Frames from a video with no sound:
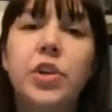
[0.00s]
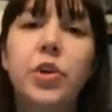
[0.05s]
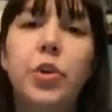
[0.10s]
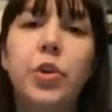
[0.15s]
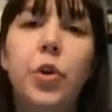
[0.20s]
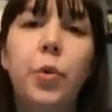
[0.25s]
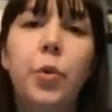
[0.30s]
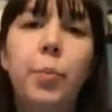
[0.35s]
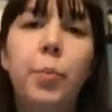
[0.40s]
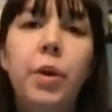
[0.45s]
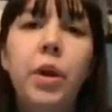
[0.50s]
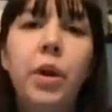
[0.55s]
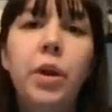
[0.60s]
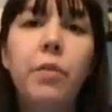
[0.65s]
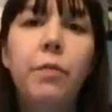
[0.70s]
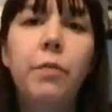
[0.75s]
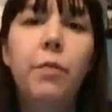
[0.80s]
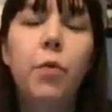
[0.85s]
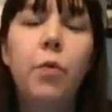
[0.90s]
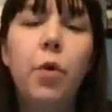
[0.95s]
in your
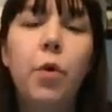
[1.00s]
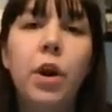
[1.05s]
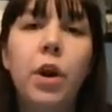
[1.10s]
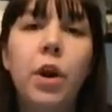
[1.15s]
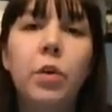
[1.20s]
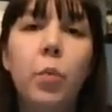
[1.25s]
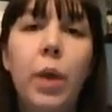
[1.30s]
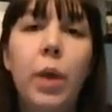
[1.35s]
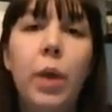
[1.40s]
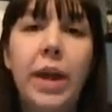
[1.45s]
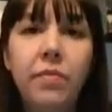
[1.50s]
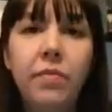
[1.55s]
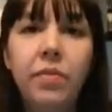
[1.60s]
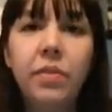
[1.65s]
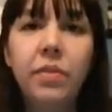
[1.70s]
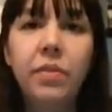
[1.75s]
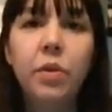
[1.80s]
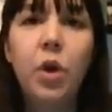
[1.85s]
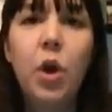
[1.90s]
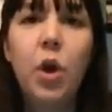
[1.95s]
notebook for
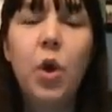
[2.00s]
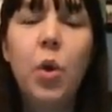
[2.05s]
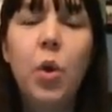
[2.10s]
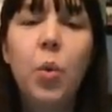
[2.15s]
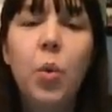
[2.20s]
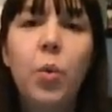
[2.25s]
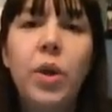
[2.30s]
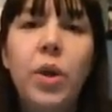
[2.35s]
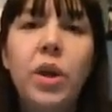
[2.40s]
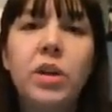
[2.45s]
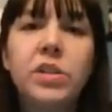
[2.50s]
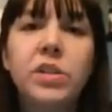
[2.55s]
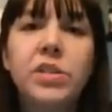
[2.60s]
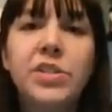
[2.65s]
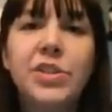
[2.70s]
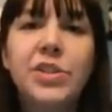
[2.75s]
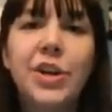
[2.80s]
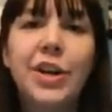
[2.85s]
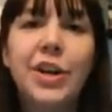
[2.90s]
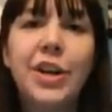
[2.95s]
waves. We are
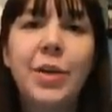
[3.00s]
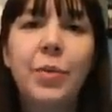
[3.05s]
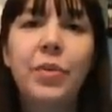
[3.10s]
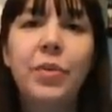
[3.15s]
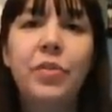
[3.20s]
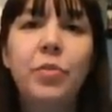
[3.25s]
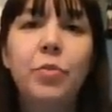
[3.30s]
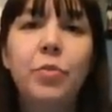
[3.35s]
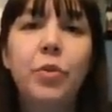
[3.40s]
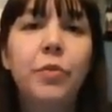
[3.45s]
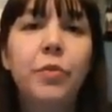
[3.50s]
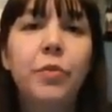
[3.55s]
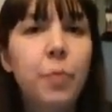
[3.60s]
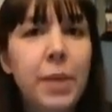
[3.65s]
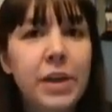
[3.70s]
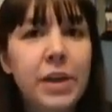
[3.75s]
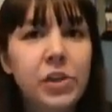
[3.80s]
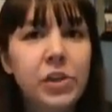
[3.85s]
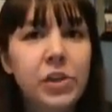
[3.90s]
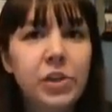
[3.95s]
starting with some new
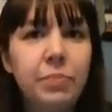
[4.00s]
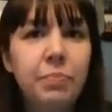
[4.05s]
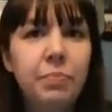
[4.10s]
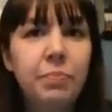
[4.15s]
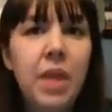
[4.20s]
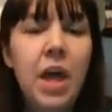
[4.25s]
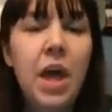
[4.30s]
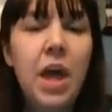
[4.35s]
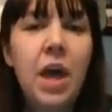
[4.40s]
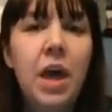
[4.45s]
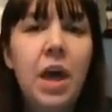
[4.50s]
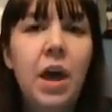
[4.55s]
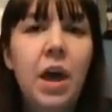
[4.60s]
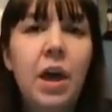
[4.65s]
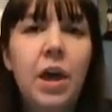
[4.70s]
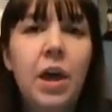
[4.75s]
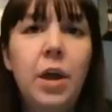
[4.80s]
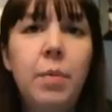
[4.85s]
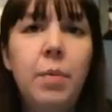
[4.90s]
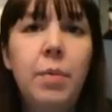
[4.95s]
information.
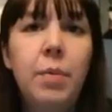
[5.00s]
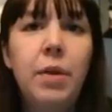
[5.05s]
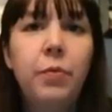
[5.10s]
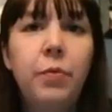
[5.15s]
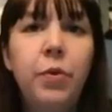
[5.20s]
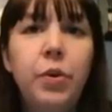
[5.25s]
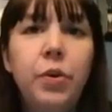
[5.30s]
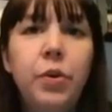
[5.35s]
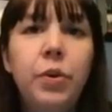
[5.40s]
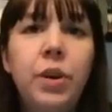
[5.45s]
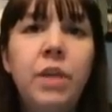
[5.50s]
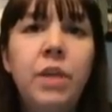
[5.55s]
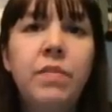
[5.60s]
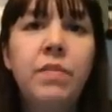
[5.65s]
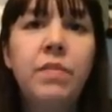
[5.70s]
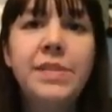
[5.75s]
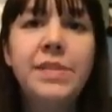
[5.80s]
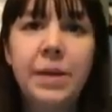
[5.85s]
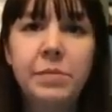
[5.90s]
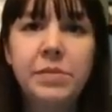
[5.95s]
If you don't have
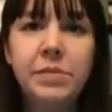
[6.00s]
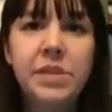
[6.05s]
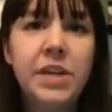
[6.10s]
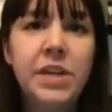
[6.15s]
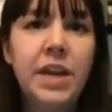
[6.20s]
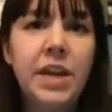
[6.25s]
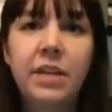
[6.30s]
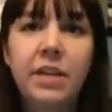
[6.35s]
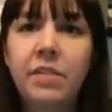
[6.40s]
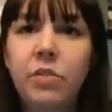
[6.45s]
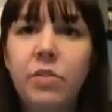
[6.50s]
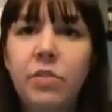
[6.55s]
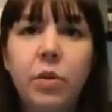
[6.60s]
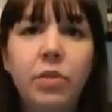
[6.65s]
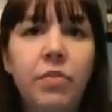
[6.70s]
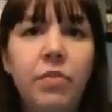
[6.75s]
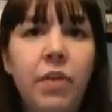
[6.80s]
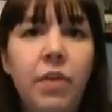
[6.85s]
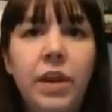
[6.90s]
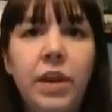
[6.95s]
the tabs today, that's
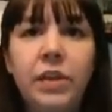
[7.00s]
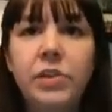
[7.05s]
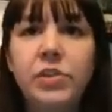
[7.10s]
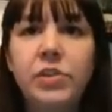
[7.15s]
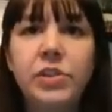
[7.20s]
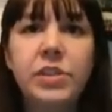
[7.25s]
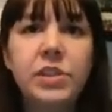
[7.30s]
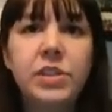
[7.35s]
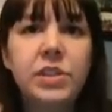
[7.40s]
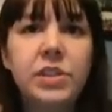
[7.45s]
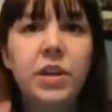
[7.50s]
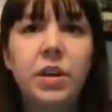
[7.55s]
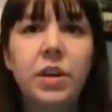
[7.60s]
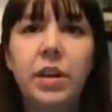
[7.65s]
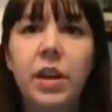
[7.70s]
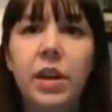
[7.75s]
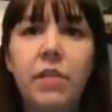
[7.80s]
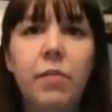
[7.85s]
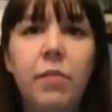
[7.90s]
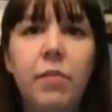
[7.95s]
totally fine. Just
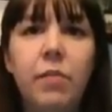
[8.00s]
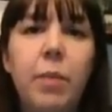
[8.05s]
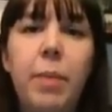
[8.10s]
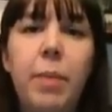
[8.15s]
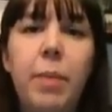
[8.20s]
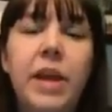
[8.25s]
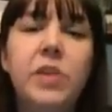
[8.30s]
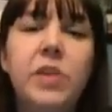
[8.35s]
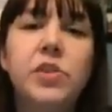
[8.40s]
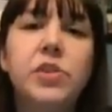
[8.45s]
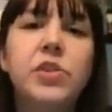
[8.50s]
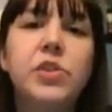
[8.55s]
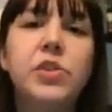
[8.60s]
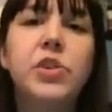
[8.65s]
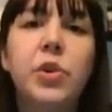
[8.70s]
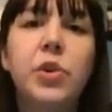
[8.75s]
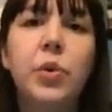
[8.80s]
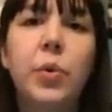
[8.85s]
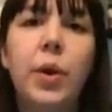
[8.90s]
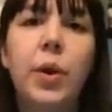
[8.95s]
leave about a page or
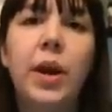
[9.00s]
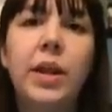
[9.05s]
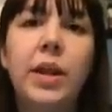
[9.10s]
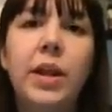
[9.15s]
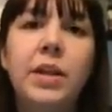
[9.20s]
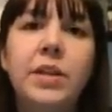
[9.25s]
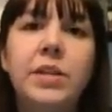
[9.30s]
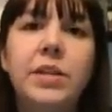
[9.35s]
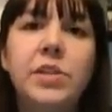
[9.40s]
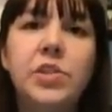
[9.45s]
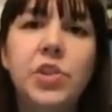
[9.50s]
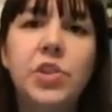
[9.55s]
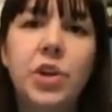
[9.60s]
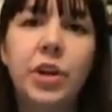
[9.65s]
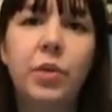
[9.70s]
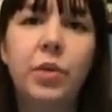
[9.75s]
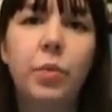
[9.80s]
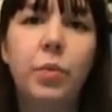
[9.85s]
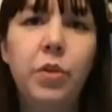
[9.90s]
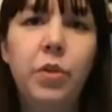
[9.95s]
two and then
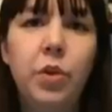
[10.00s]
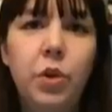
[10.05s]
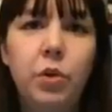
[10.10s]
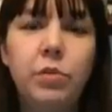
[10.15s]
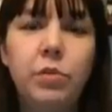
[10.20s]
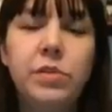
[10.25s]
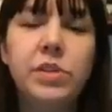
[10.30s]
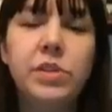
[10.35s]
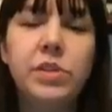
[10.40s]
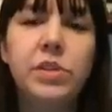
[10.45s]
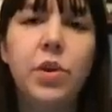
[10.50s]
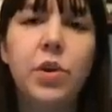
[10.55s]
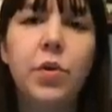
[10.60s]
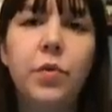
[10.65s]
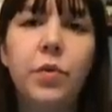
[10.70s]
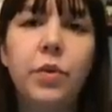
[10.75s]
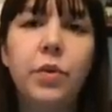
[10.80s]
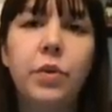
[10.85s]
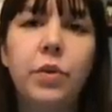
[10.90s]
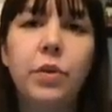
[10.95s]
start in with the notes
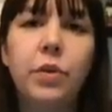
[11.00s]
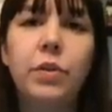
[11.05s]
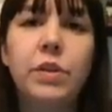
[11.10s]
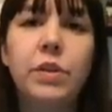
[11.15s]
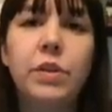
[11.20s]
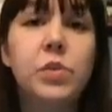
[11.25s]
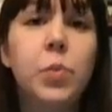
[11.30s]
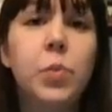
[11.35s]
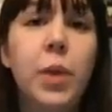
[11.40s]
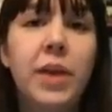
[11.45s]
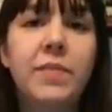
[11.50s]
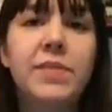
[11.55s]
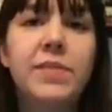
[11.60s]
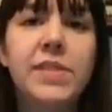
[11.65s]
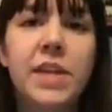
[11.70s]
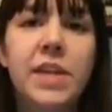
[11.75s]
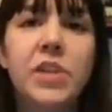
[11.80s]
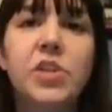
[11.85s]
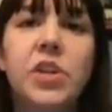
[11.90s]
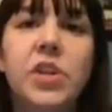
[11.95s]
over this wave
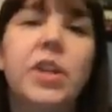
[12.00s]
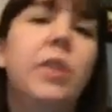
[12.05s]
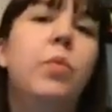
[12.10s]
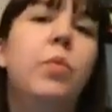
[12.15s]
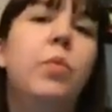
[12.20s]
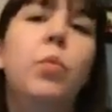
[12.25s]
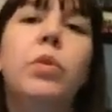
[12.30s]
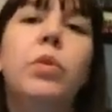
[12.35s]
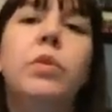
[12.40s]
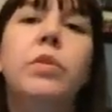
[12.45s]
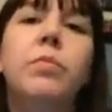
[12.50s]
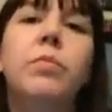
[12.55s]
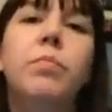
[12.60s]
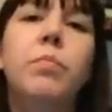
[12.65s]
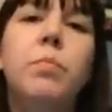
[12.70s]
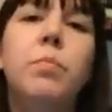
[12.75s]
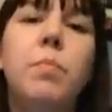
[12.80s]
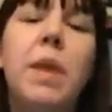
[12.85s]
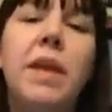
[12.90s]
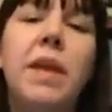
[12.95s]
section, and
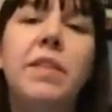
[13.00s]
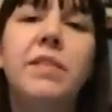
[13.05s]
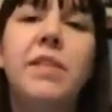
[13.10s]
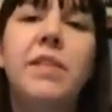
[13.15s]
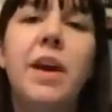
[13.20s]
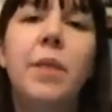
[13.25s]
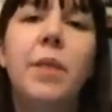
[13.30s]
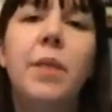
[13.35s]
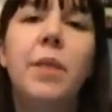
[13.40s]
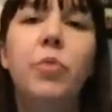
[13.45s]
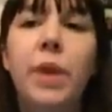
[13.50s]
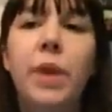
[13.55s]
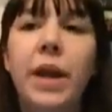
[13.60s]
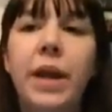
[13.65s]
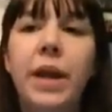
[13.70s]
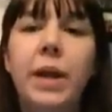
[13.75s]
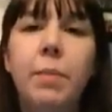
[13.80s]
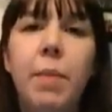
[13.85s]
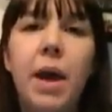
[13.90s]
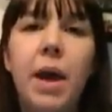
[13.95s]
we'll make the tabs when
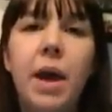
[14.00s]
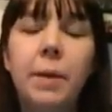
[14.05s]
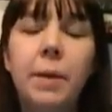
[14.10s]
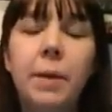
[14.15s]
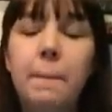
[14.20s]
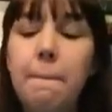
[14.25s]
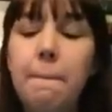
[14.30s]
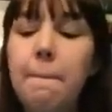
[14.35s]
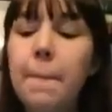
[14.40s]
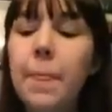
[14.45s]
I get back.